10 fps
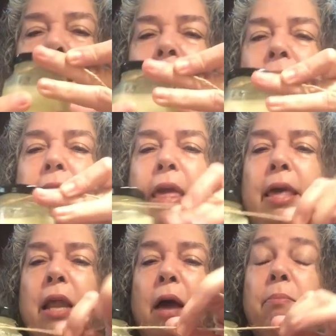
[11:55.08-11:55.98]
and
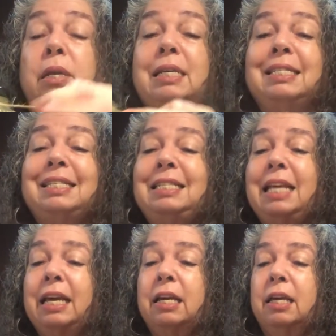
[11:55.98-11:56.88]
then I'm going to
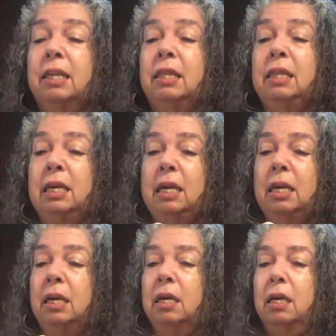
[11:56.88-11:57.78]
stick the